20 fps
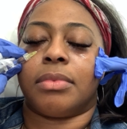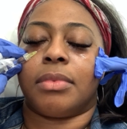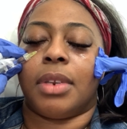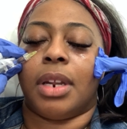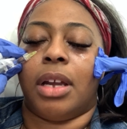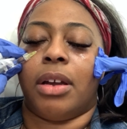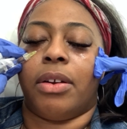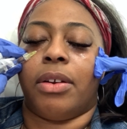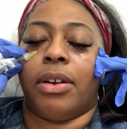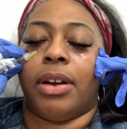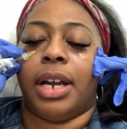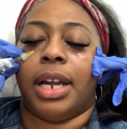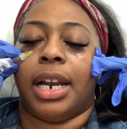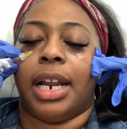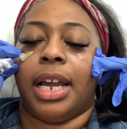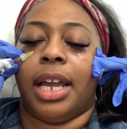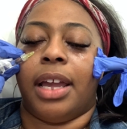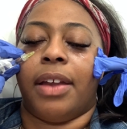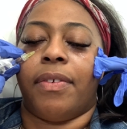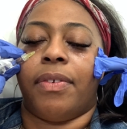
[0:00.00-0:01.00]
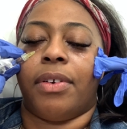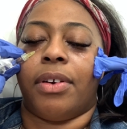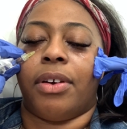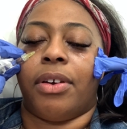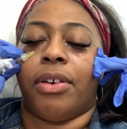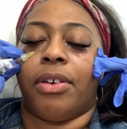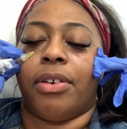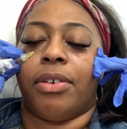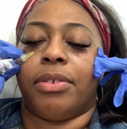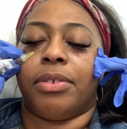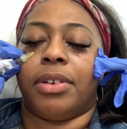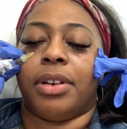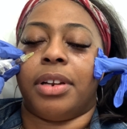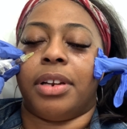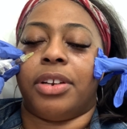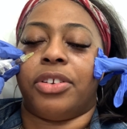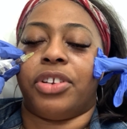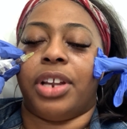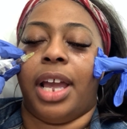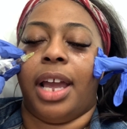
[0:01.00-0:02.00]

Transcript: Oh, great. I can't feel jack.